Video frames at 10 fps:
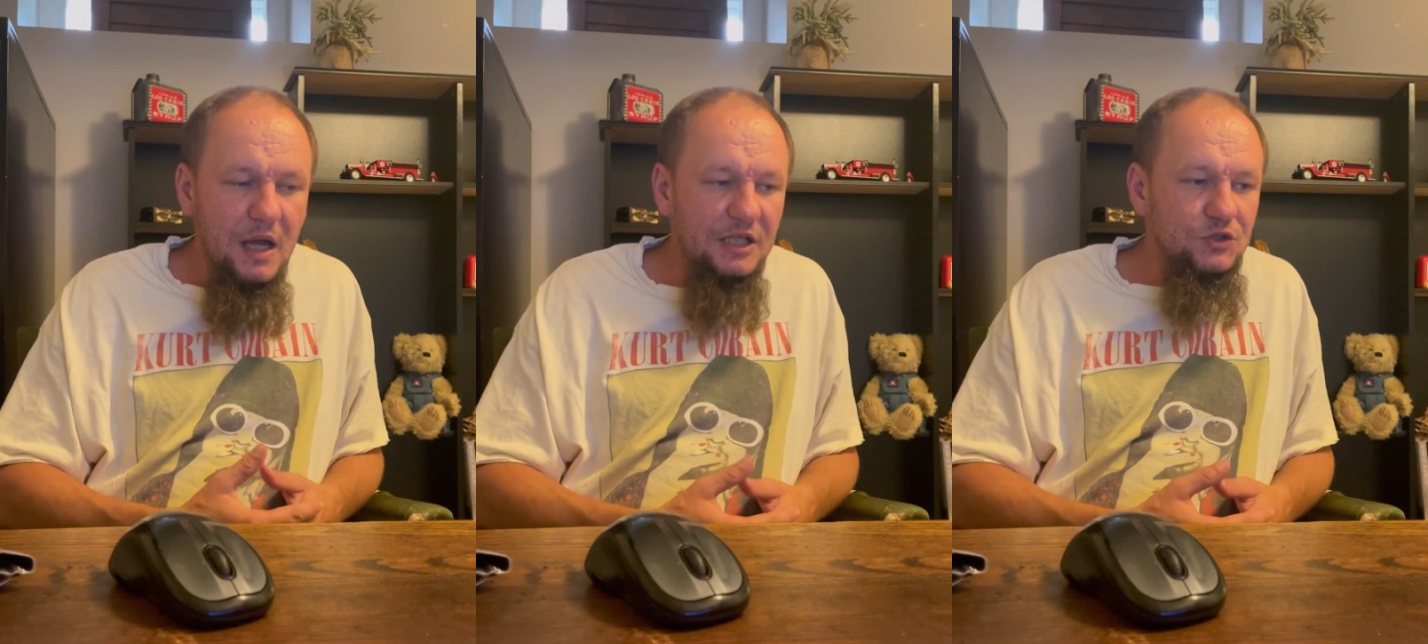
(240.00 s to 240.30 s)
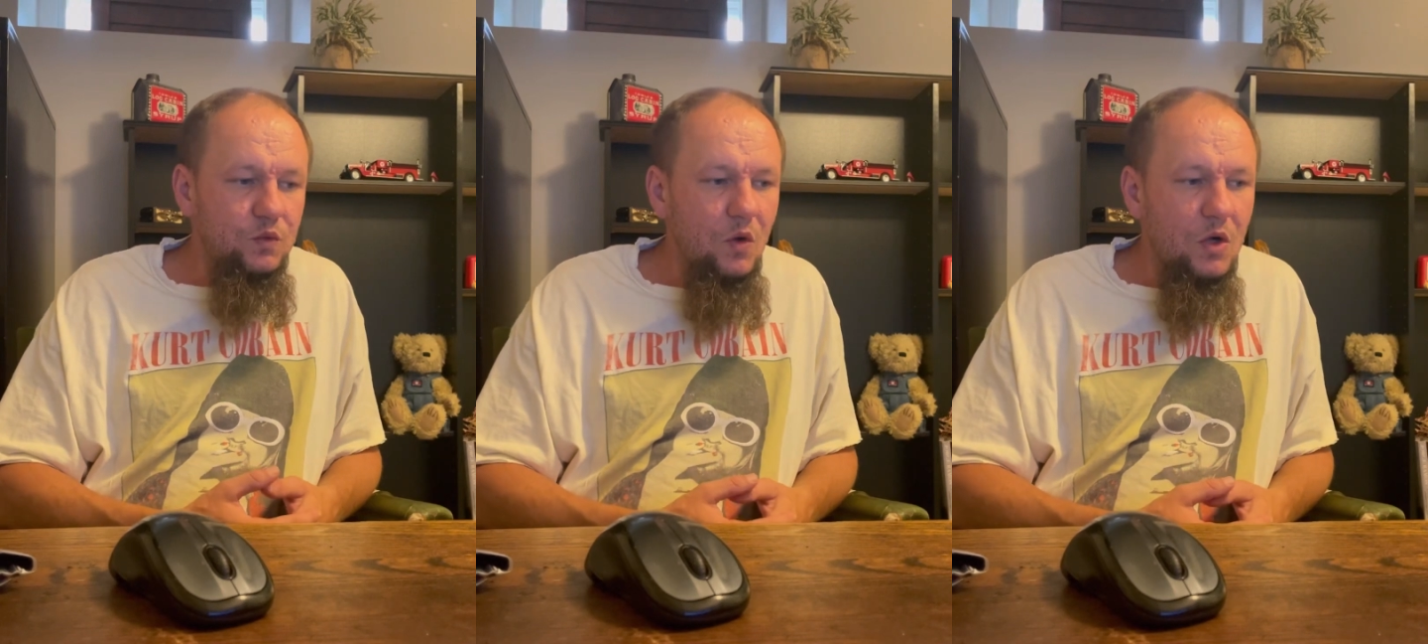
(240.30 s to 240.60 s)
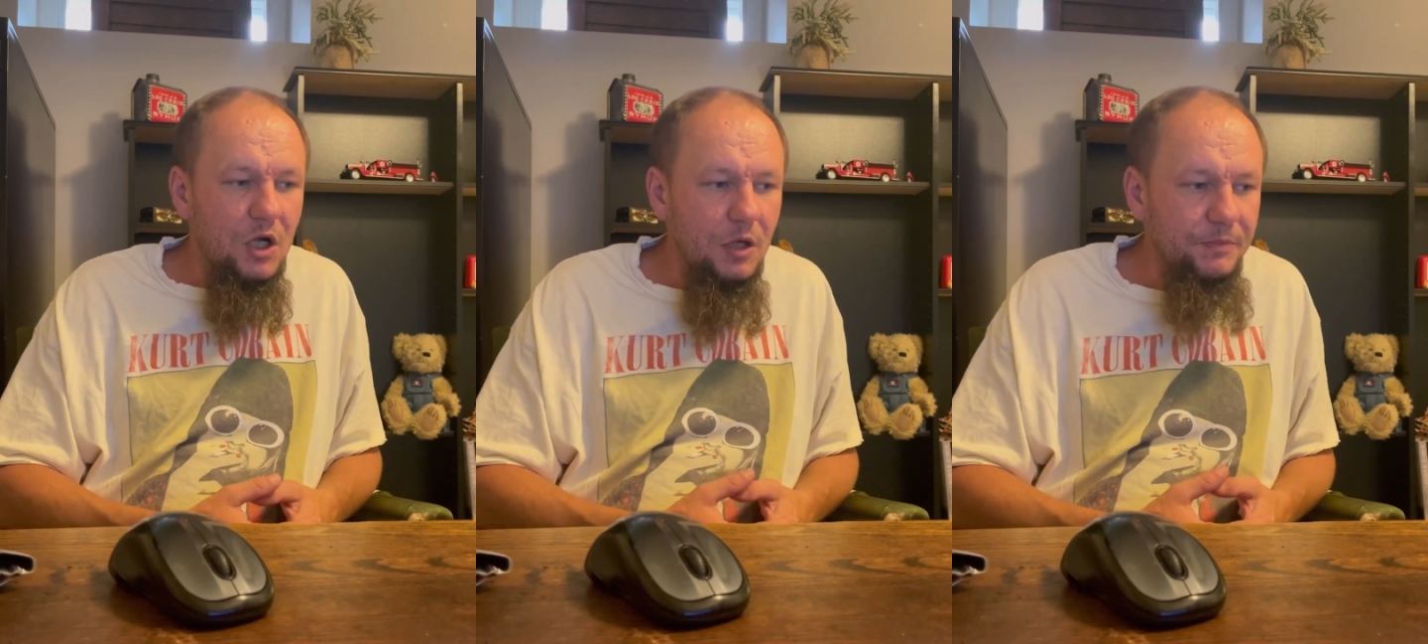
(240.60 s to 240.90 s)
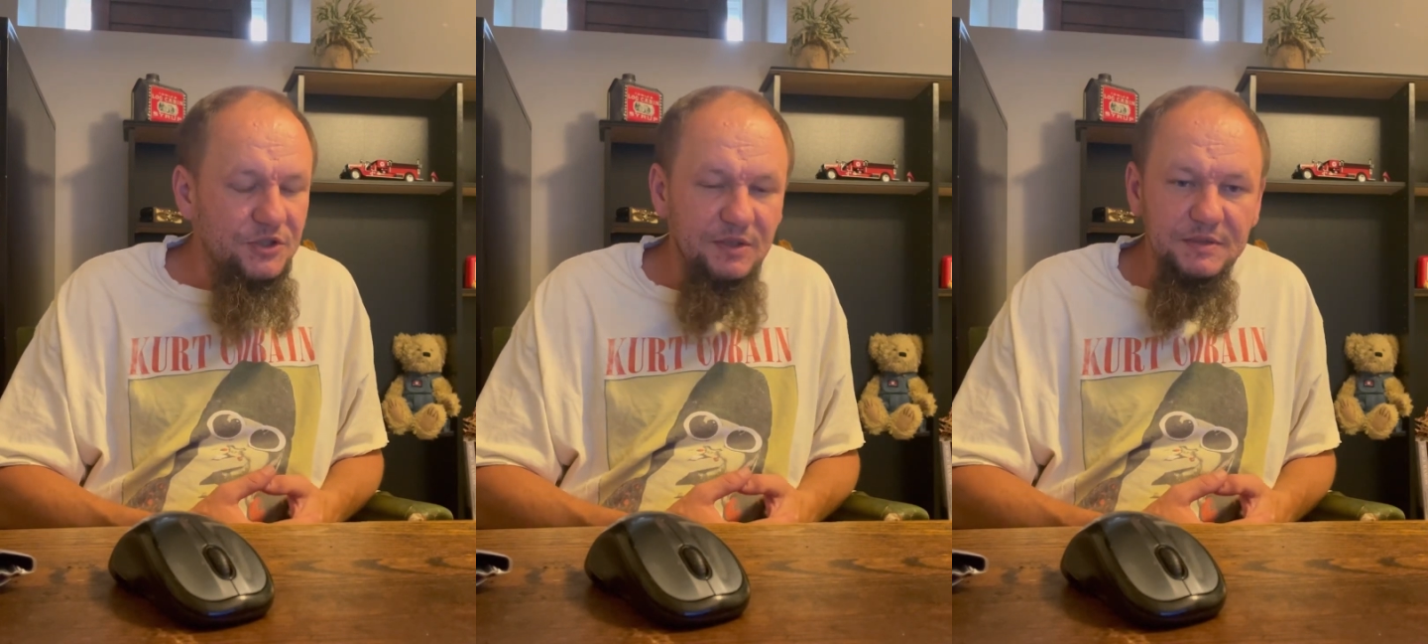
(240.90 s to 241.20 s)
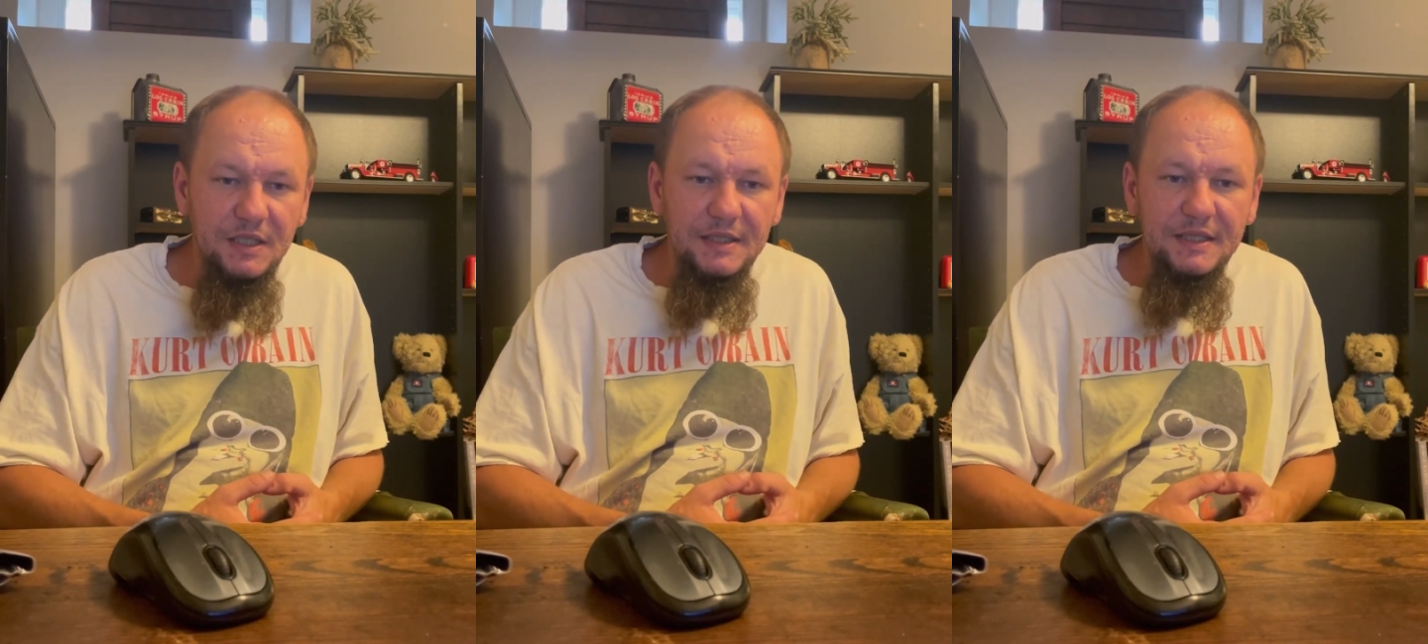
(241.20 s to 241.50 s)
I just woke up or
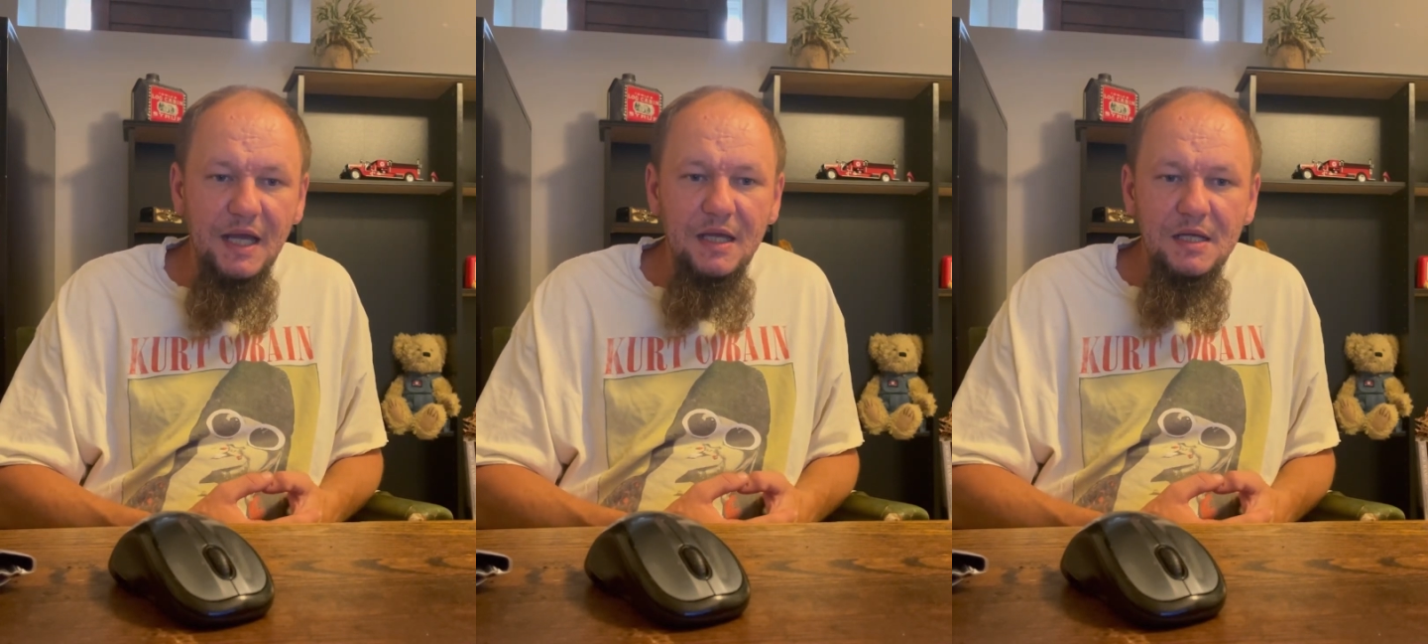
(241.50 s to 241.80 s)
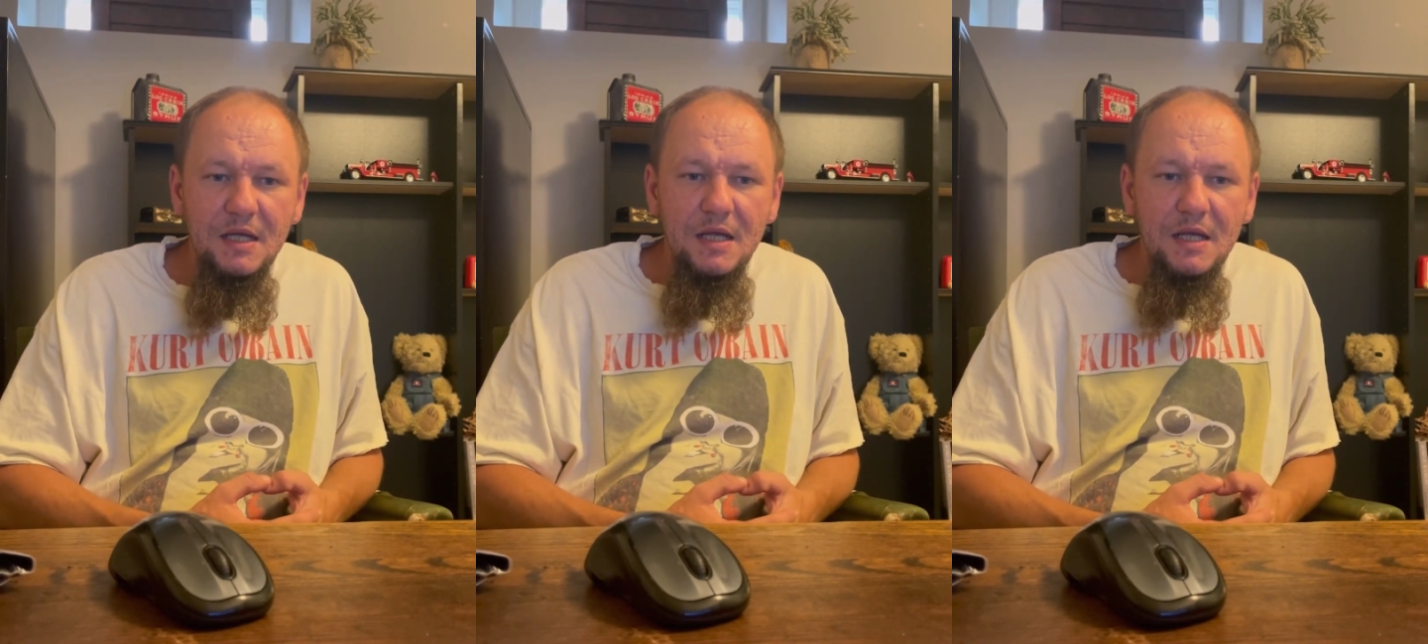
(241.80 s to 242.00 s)
something like that.